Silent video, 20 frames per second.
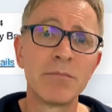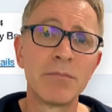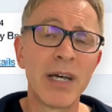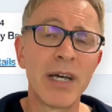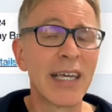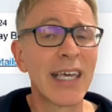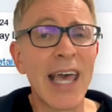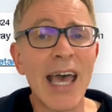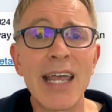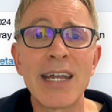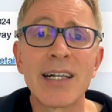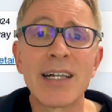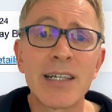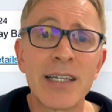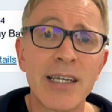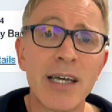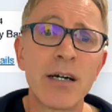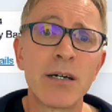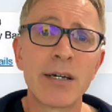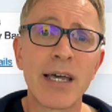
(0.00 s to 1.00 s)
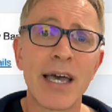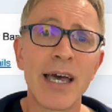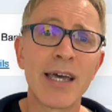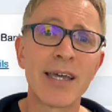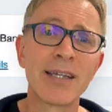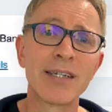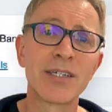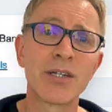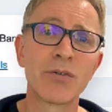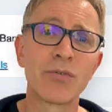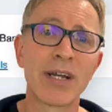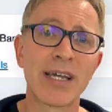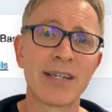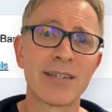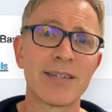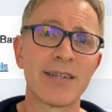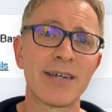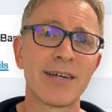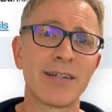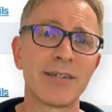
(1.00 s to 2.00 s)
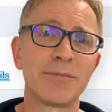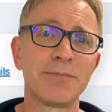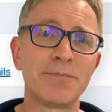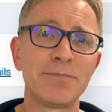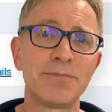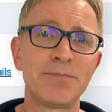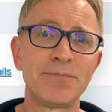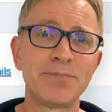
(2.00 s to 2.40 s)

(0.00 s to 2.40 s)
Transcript: Again, click OK to reconcile.